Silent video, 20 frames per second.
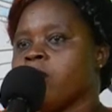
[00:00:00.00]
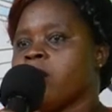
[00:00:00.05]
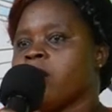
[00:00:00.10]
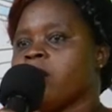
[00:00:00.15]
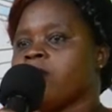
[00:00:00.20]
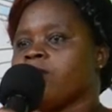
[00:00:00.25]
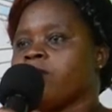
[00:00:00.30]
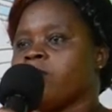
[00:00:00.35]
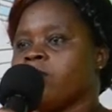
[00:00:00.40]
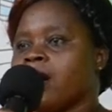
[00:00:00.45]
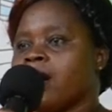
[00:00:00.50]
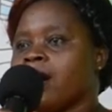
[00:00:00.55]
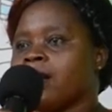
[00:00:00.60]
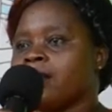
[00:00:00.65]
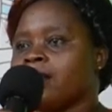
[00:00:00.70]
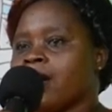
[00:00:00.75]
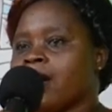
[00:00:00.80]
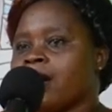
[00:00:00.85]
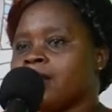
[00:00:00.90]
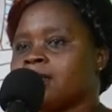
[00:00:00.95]
Have you heard
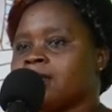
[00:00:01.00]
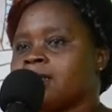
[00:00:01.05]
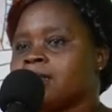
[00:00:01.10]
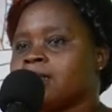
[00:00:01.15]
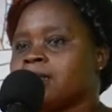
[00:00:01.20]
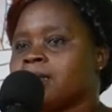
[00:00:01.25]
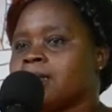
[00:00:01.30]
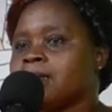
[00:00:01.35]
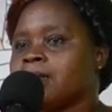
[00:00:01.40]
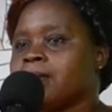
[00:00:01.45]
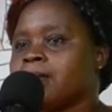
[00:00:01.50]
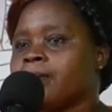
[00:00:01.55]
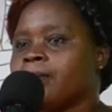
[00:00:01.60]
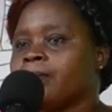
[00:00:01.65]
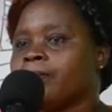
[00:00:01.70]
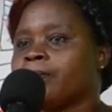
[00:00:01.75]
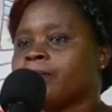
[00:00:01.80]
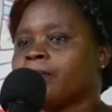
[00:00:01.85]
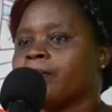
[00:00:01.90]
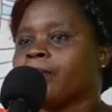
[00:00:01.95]
that?
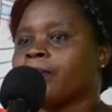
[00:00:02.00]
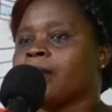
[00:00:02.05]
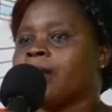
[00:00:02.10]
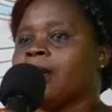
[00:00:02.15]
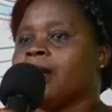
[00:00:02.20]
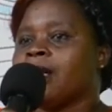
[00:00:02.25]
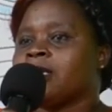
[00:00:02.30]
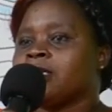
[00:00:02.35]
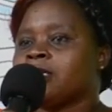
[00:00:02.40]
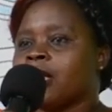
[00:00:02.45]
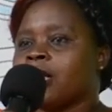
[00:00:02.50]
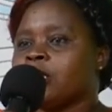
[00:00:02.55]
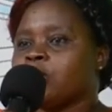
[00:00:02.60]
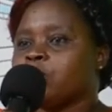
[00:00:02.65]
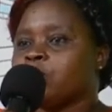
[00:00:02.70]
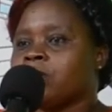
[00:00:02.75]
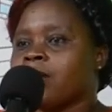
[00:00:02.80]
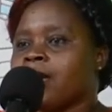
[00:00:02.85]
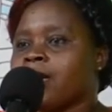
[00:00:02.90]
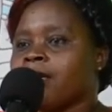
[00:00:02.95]
Let's say it
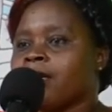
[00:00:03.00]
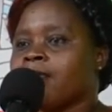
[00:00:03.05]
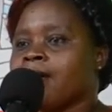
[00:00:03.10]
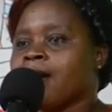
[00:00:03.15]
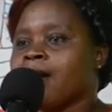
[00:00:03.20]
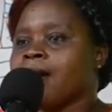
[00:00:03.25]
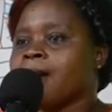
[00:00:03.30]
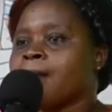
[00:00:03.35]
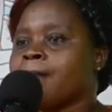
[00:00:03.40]
together.